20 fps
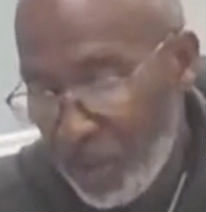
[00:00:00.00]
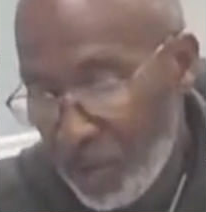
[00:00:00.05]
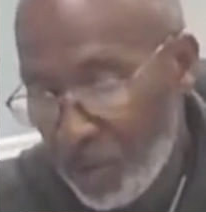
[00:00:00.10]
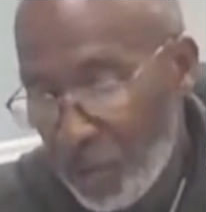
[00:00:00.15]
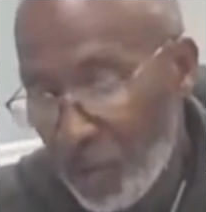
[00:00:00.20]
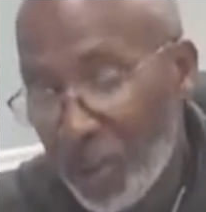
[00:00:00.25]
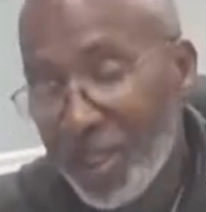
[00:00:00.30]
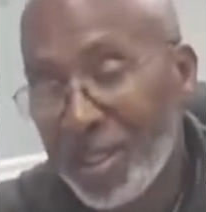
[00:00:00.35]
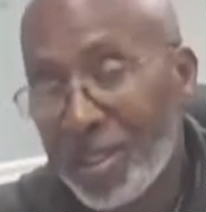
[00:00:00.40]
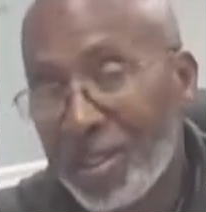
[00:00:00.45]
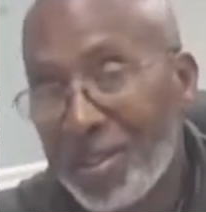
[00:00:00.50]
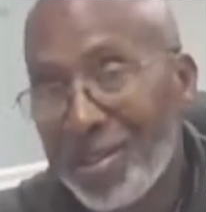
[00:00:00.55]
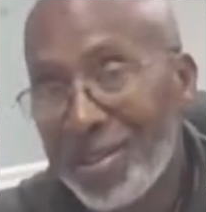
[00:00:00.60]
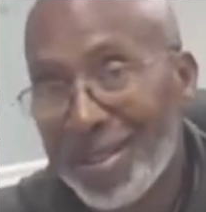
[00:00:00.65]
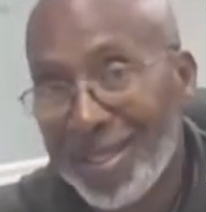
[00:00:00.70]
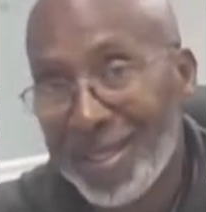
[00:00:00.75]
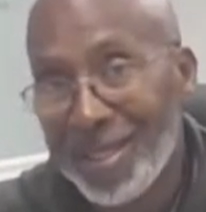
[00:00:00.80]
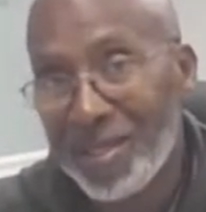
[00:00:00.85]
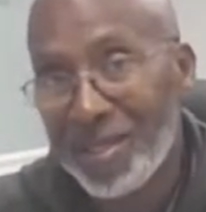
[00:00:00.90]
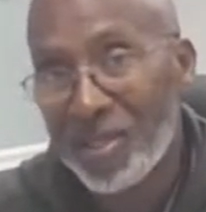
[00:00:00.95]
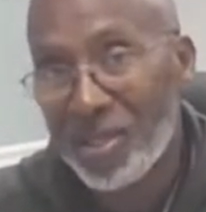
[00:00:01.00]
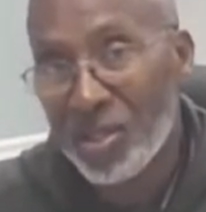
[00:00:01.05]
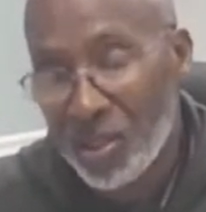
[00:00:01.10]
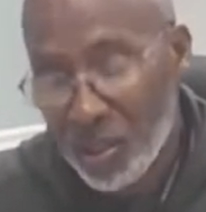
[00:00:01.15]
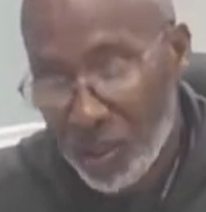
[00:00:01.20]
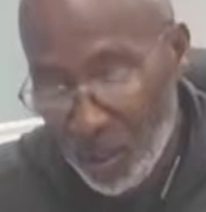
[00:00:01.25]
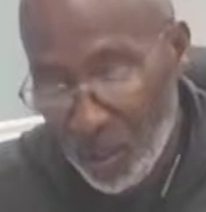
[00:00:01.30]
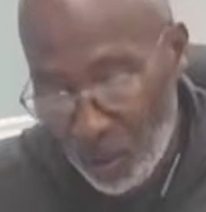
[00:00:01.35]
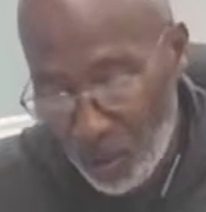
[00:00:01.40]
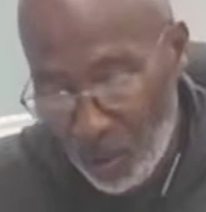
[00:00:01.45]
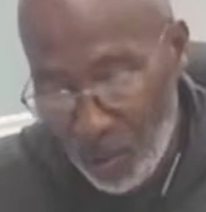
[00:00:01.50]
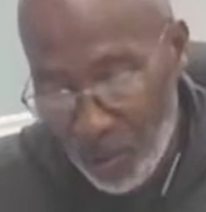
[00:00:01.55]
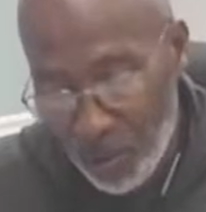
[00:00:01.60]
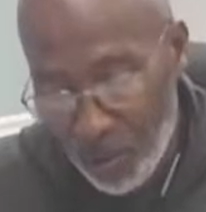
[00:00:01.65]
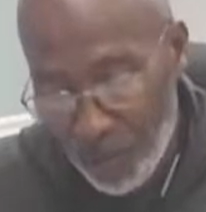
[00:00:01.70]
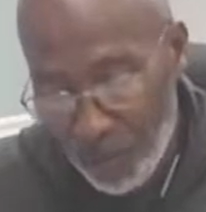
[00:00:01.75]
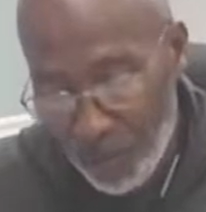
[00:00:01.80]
wanted to get sober.